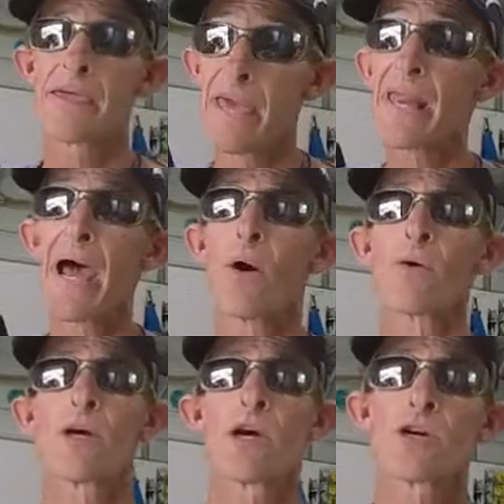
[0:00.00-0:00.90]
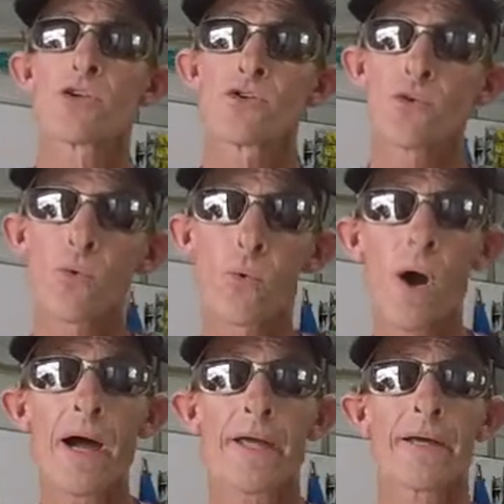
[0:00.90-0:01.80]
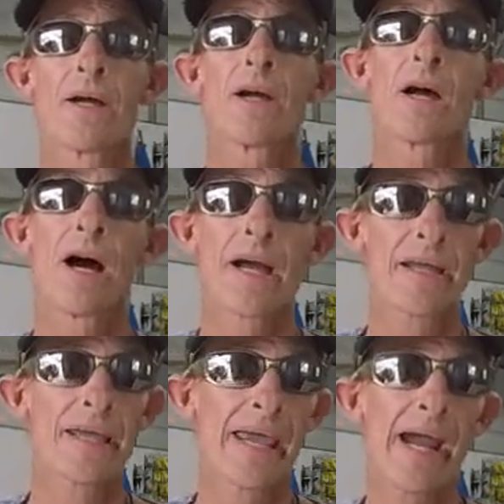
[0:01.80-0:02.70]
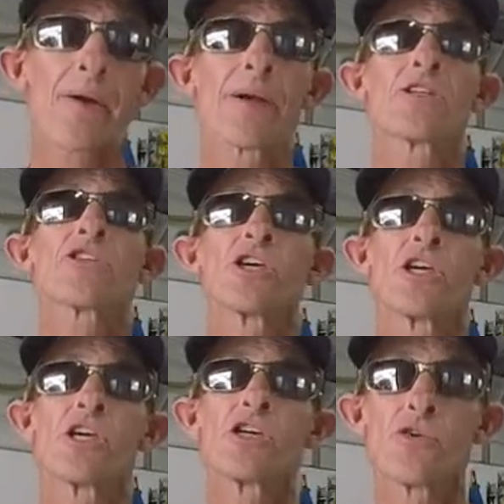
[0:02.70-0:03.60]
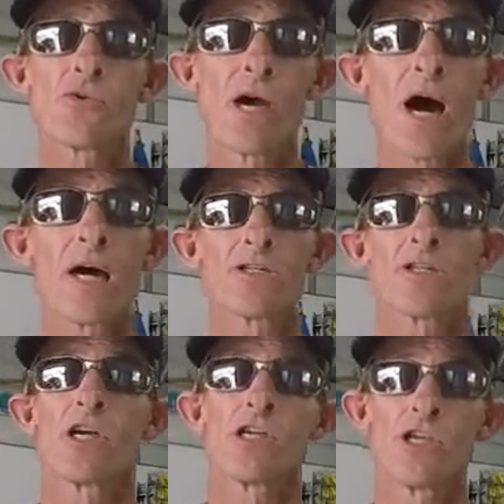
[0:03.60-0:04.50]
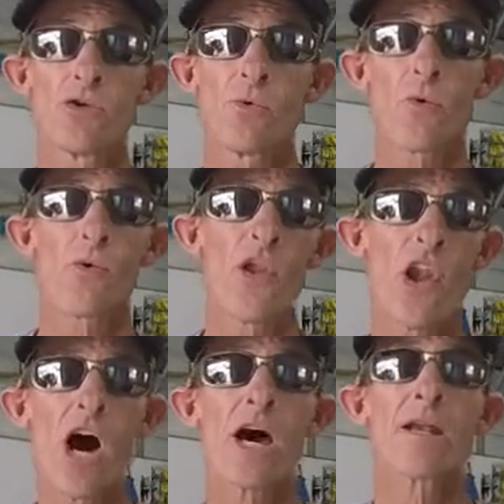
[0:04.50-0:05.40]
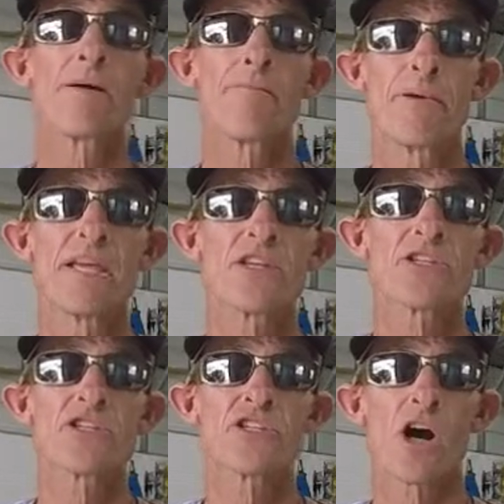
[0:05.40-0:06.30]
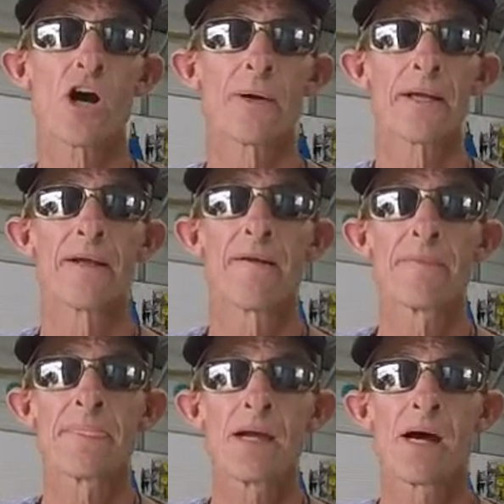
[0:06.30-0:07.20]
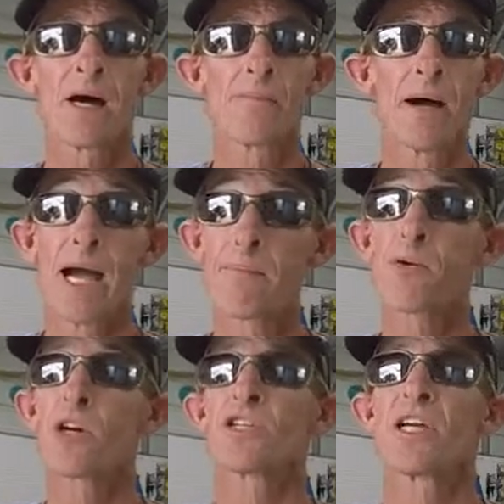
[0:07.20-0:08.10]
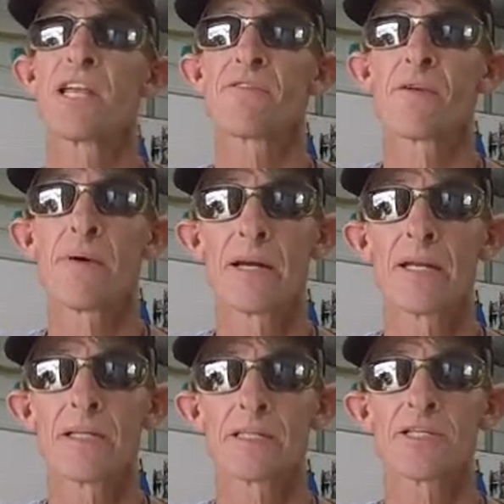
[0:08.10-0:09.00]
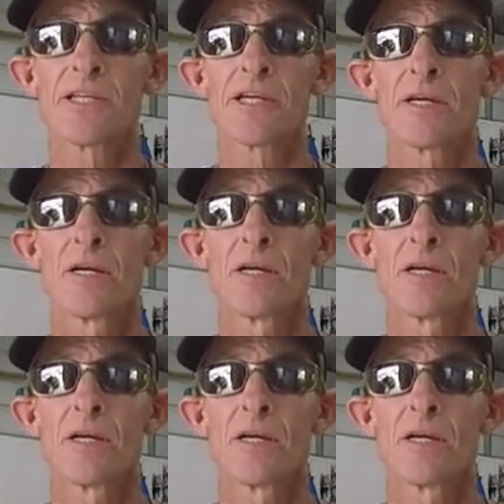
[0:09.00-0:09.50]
Get out, try it. I guarantee you guys, you will not be sorry. I appreciate everybody listening.